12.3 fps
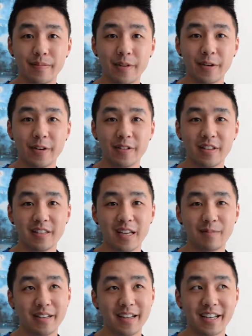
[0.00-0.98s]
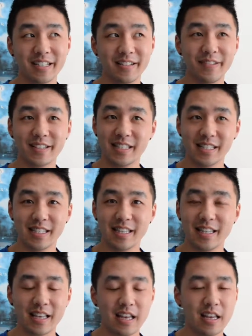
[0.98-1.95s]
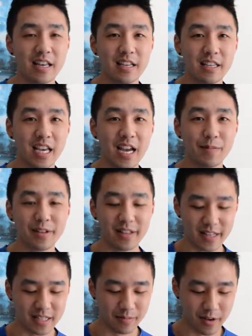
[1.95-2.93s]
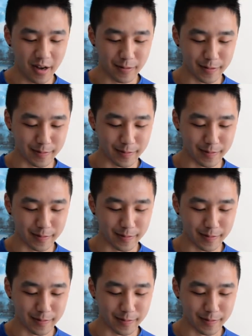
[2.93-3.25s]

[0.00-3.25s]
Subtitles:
or this update actually fixes the camera lens problem.